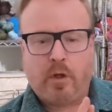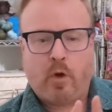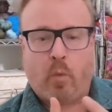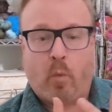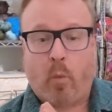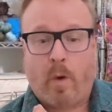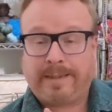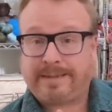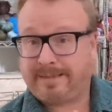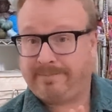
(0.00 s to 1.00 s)

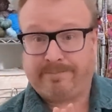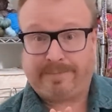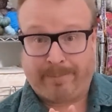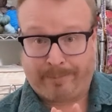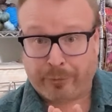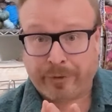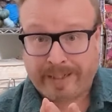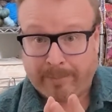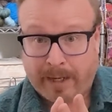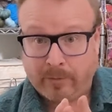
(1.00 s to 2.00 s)
what I'm learning
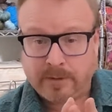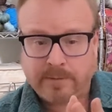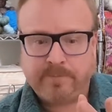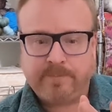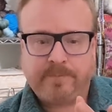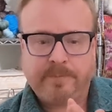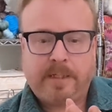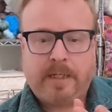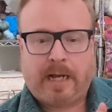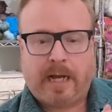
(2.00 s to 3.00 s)
about,
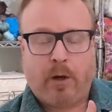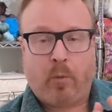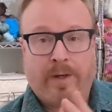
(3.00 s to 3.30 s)
what